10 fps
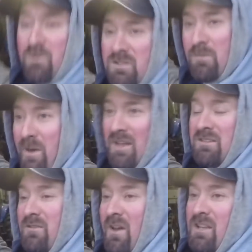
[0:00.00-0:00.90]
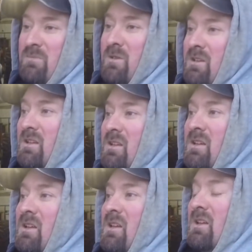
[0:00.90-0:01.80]
was the best investment,
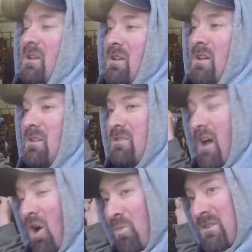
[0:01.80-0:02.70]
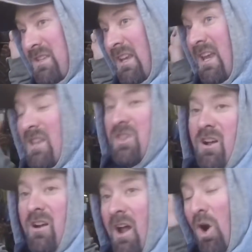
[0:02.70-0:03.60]
is to help us get
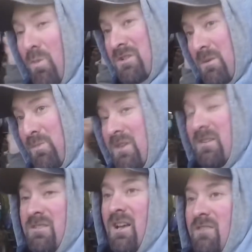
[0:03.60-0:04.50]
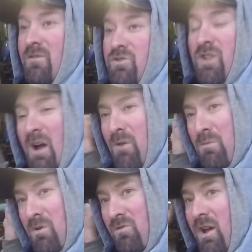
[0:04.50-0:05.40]
there and help us to be successful, so that way
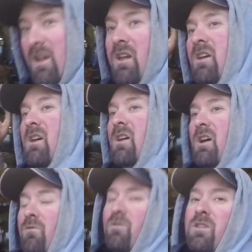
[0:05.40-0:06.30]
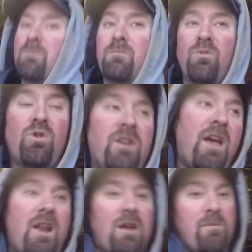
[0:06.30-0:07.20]
we're ready for when the
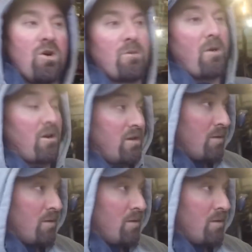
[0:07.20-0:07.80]
organic milk market